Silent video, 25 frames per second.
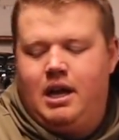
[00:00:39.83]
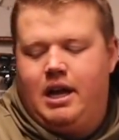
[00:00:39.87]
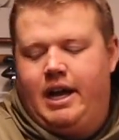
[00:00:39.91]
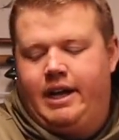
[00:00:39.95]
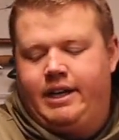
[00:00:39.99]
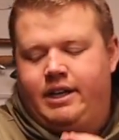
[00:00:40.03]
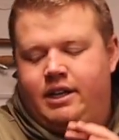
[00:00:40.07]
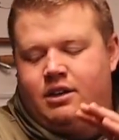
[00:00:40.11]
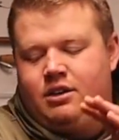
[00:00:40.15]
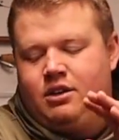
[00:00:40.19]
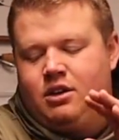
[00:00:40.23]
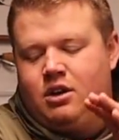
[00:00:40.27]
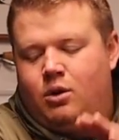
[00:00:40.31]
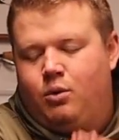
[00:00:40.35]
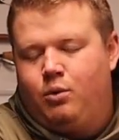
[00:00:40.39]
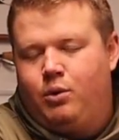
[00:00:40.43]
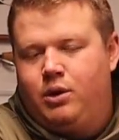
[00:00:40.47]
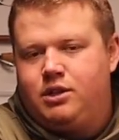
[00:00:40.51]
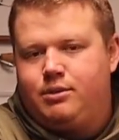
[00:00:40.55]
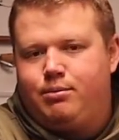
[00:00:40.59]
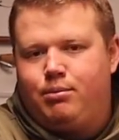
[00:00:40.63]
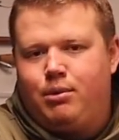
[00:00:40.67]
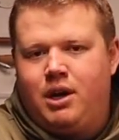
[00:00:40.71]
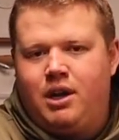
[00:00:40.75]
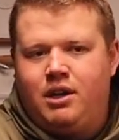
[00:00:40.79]
I didn't know
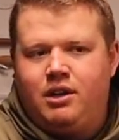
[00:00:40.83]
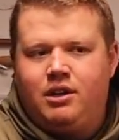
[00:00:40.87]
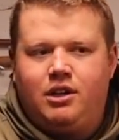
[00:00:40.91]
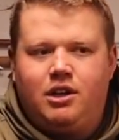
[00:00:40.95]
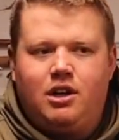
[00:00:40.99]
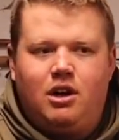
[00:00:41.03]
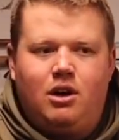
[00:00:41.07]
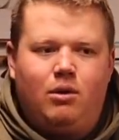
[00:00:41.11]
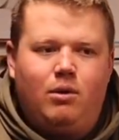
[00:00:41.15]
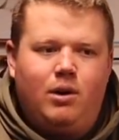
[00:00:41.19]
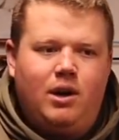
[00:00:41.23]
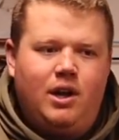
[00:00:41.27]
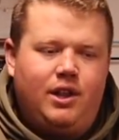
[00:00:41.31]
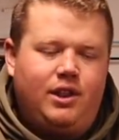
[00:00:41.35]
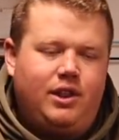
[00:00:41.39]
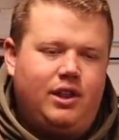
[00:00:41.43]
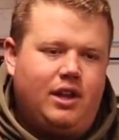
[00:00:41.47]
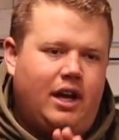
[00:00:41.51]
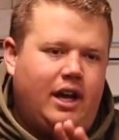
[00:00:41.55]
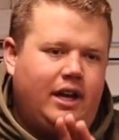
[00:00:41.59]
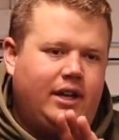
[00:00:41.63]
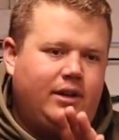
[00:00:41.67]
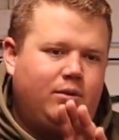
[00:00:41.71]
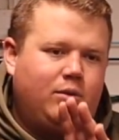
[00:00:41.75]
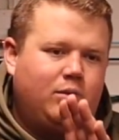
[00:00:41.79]
which brand to go with.
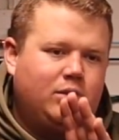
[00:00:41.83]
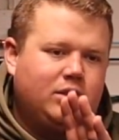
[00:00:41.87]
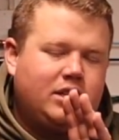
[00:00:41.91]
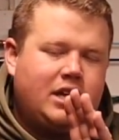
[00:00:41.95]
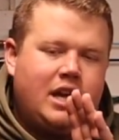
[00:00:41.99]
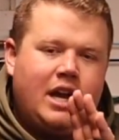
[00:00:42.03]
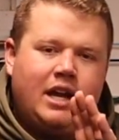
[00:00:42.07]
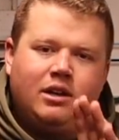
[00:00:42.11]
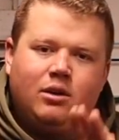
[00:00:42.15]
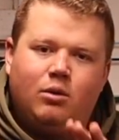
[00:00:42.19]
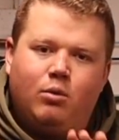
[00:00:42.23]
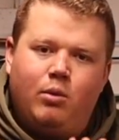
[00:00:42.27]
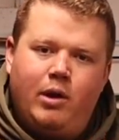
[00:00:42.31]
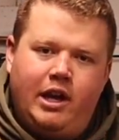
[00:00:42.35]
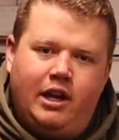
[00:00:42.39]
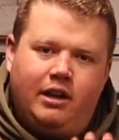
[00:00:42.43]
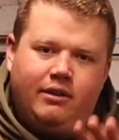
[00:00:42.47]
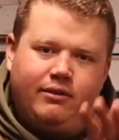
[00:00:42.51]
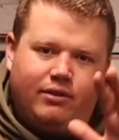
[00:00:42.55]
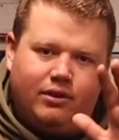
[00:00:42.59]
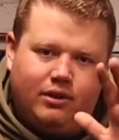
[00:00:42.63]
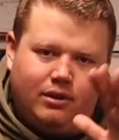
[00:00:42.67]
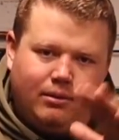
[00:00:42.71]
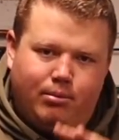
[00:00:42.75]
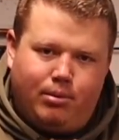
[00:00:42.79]
I was kind of
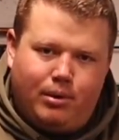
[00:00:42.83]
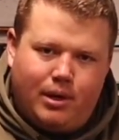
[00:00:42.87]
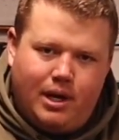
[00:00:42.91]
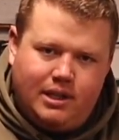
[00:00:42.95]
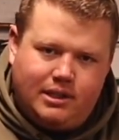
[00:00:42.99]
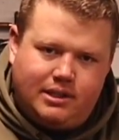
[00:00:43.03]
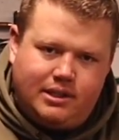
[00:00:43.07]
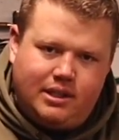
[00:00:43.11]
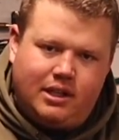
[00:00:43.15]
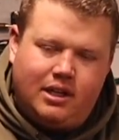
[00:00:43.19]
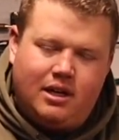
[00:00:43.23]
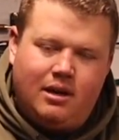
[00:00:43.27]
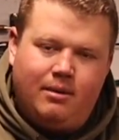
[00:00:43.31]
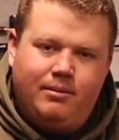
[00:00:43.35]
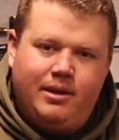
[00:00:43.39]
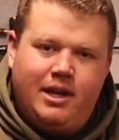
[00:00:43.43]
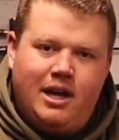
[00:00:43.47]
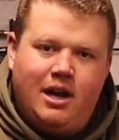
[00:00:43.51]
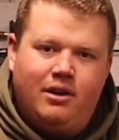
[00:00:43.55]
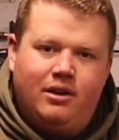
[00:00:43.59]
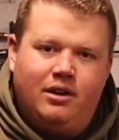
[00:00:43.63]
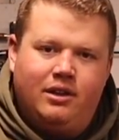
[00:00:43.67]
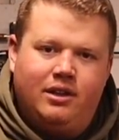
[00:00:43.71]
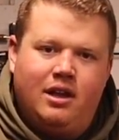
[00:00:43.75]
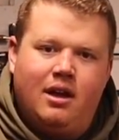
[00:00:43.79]
waiting for the price to come
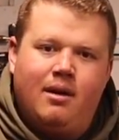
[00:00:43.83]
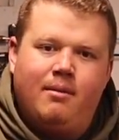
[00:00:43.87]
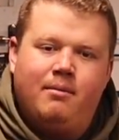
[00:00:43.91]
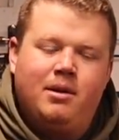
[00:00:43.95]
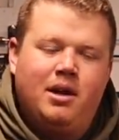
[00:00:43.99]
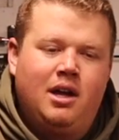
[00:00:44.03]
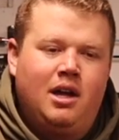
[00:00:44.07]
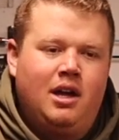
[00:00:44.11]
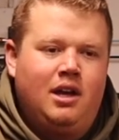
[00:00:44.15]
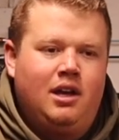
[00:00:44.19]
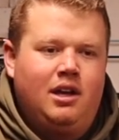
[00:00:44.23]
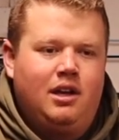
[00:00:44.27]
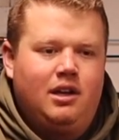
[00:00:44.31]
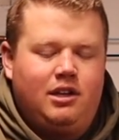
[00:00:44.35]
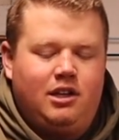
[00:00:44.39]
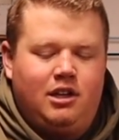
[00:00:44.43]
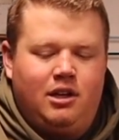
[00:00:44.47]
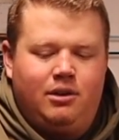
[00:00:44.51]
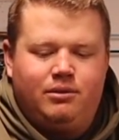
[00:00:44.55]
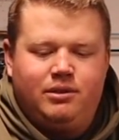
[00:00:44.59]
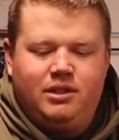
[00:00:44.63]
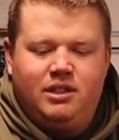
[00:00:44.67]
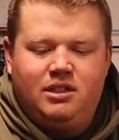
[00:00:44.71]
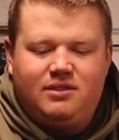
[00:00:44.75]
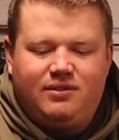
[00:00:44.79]
down on them. You
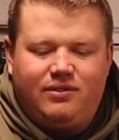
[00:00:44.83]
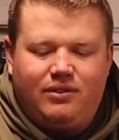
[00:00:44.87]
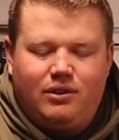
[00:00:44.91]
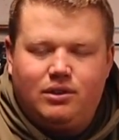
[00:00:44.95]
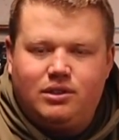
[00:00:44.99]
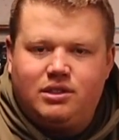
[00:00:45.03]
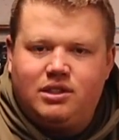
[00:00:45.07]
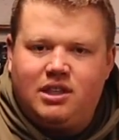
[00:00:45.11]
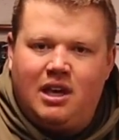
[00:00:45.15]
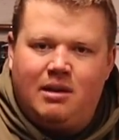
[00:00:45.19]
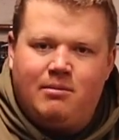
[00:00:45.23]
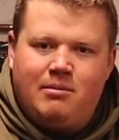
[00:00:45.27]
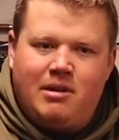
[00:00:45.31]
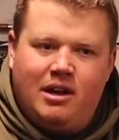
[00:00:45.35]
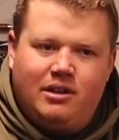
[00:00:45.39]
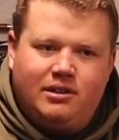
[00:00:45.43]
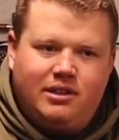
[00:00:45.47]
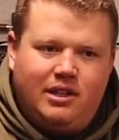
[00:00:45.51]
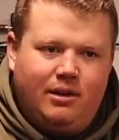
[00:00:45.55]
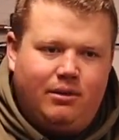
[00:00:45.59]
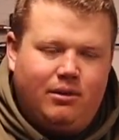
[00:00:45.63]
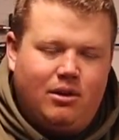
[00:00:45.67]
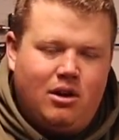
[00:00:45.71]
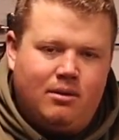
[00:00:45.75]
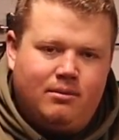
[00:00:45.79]
know, when these first came
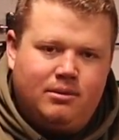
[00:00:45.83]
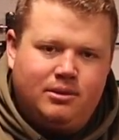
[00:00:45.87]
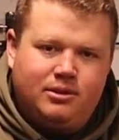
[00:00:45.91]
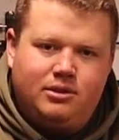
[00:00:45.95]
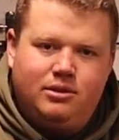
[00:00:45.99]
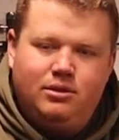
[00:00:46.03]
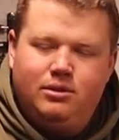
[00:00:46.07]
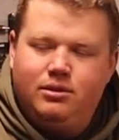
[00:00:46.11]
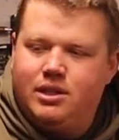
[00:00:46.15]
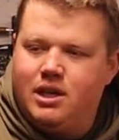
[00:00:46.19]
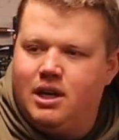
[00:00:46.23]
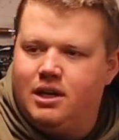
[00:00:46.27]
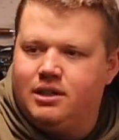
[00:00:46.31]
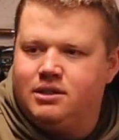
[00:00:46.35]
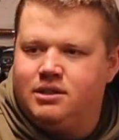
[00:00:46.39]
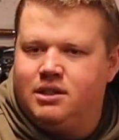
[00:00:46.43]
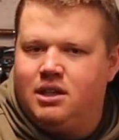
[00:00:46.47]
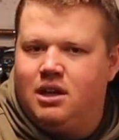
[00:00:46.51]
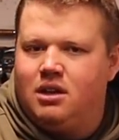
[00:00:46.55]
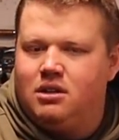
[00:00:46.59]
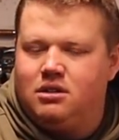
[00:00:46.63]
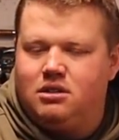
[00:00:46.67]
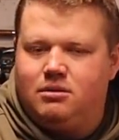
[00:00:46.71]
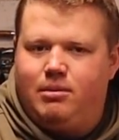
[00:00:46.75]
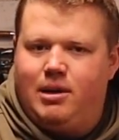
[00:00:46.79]
out, they were almost
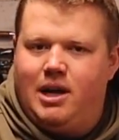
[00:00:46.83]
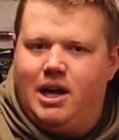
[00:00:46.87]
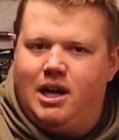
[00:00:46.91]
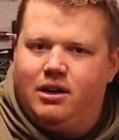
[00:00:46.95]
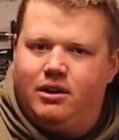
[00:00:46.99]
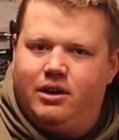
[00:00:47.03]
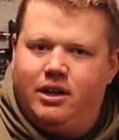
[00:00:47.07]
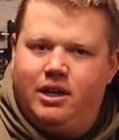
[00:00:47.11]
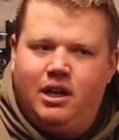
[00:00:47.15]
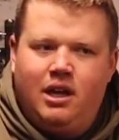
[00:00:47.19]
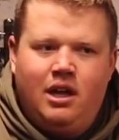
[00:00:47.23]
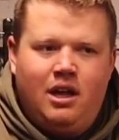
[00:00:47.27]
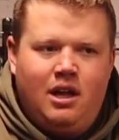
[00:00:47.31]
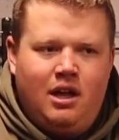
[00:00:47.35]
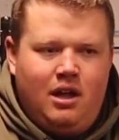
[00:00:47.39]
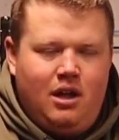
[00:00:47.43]
$2,000 a battery.